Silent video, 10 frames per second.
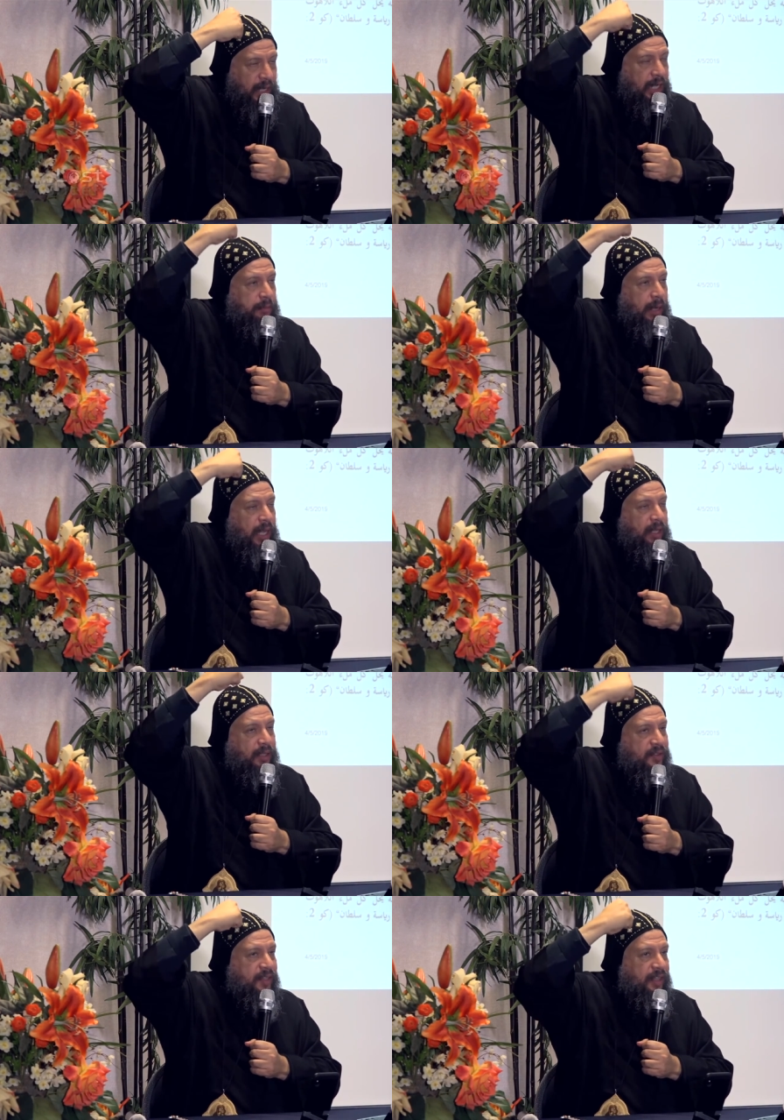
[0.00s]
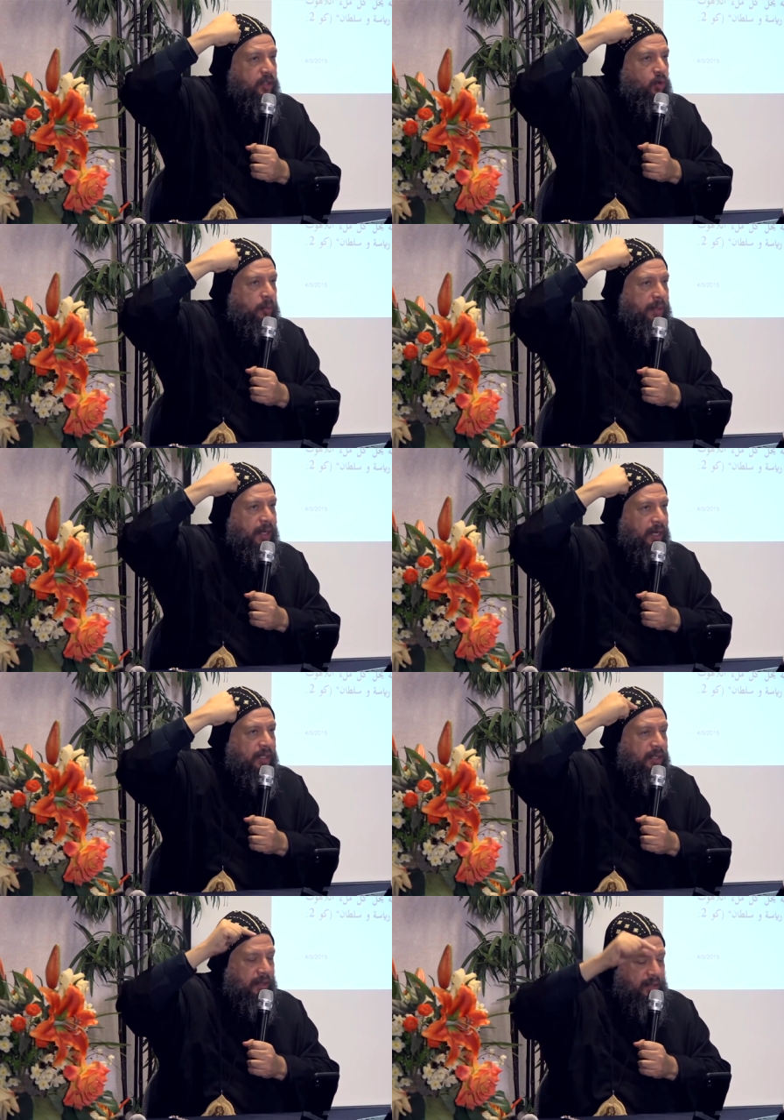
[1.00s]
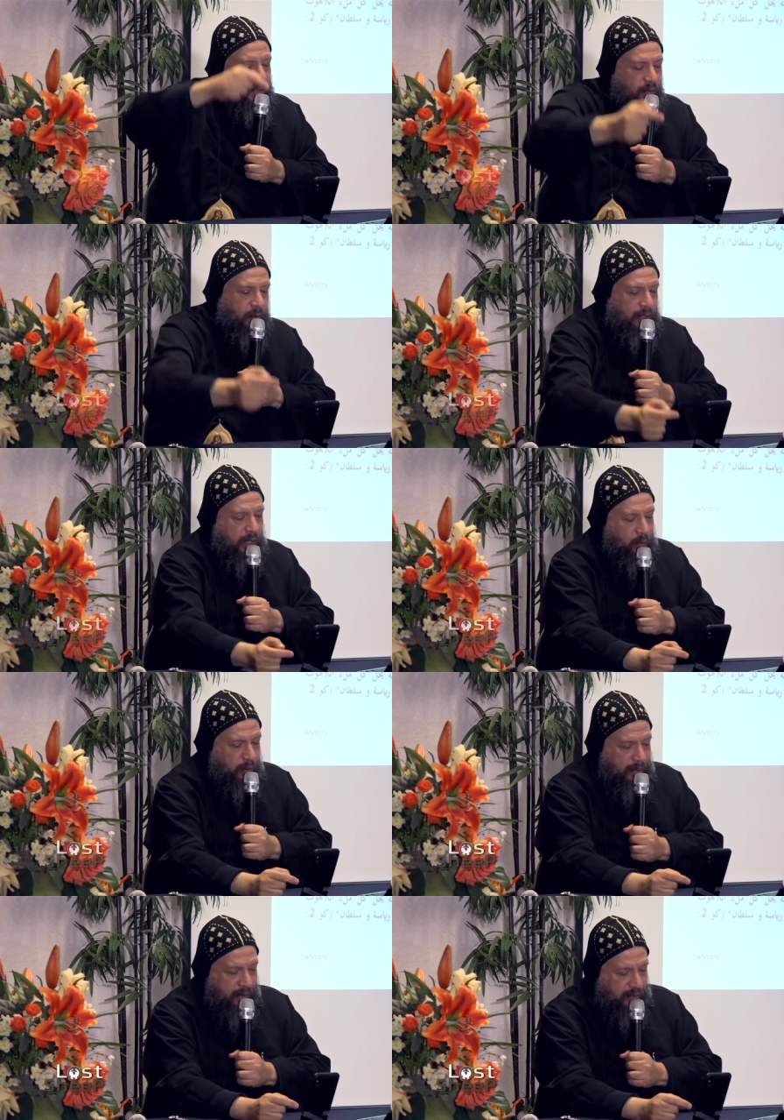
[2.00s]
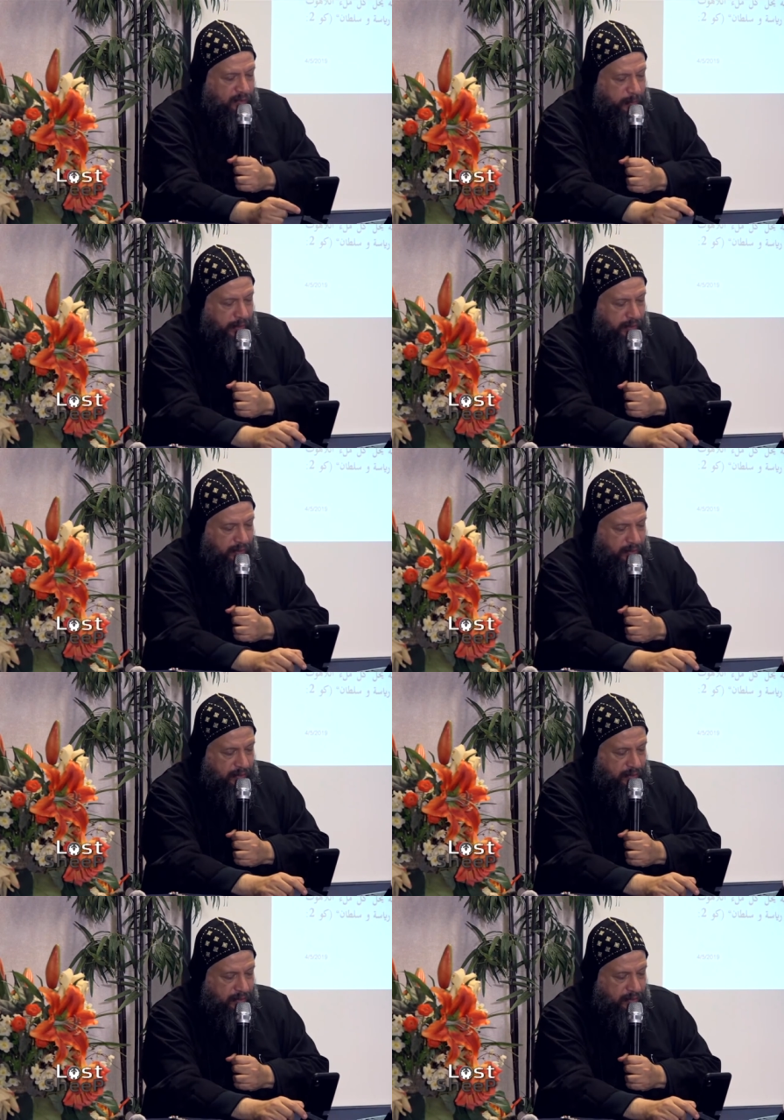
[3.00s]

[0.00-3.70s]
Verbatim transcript: And my understanding will be enlightened when I walk in the Spirit.